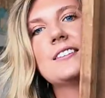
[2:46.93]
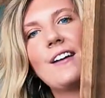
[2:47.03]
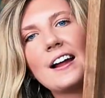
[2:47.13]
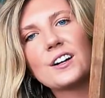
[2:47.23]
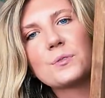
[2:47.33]
the
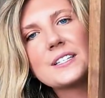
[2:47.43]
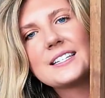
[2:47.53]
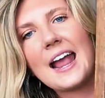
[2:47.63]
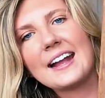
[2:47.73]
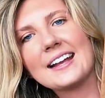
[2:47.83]
divider was
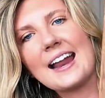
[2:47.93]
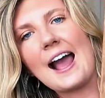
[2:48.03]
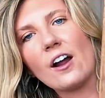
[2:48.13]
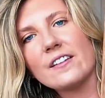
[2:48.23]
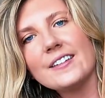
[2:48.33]
taken
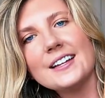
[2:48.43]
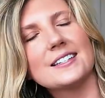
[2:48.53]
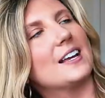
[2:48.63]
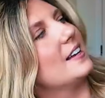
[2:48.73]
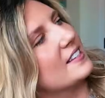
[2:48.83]
out of
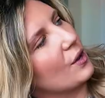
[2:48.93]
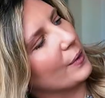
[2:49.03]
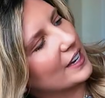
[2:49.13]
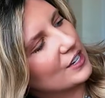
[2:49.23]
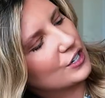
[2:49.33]
it, so
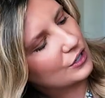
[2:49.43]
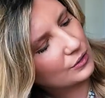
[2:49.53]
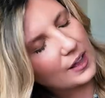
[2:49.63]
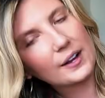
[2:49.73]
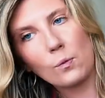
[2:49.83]
we can do
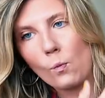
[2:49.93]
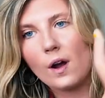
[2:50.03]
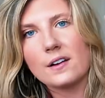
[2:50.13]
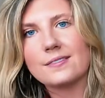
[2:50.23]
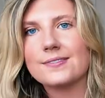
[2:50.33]
like
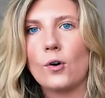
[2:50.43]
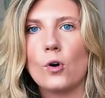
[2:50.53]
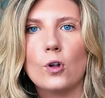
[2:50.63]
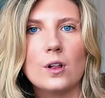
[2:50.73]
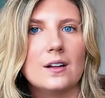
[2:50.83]
one
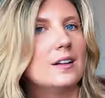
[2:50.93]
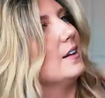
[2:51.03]
full